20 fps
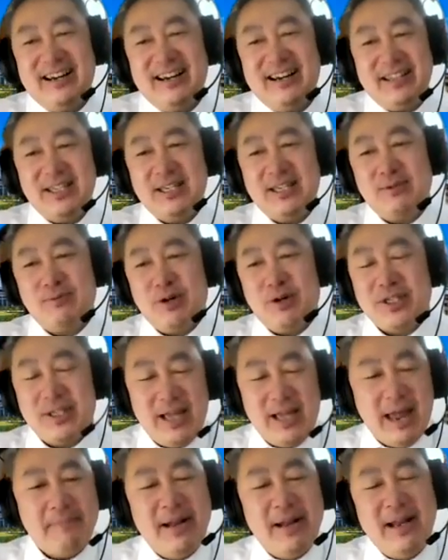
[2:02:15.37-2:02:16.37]
This is what's
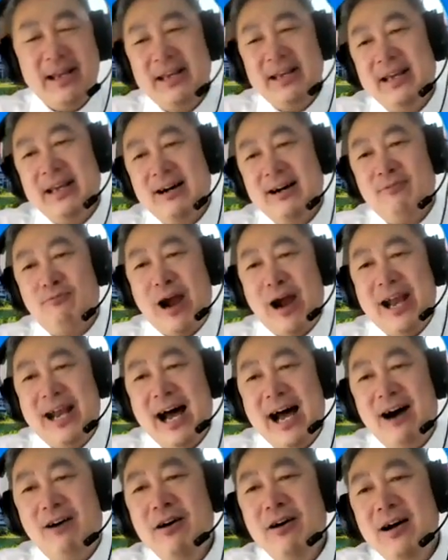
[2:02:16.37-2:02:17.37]
happening right
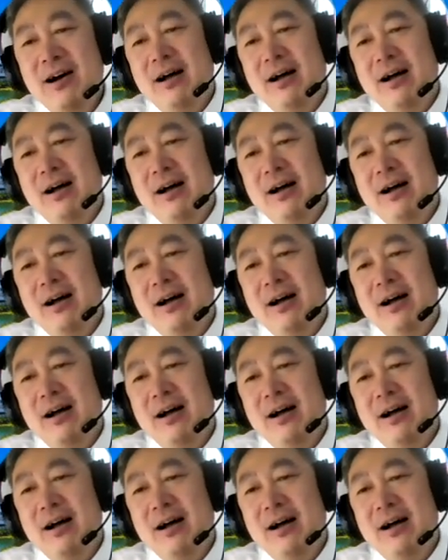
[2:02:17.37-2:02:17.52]
now.